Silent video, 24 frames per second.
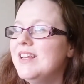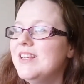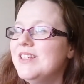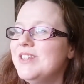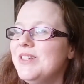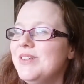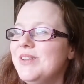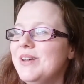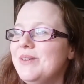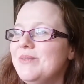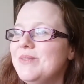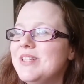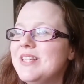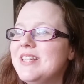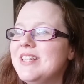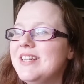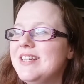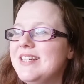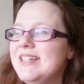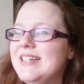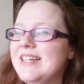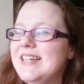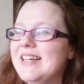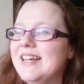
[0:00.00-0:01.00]
So that was an
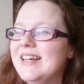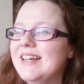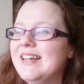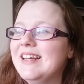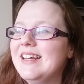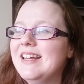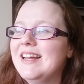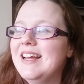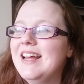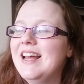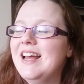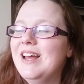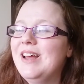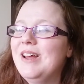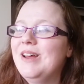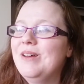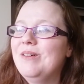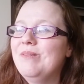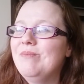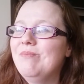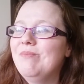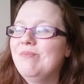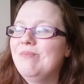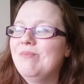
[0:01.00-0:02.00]
idea,
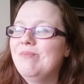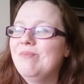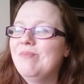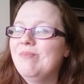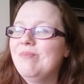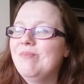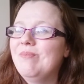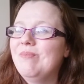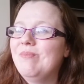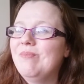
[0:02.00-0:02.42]
and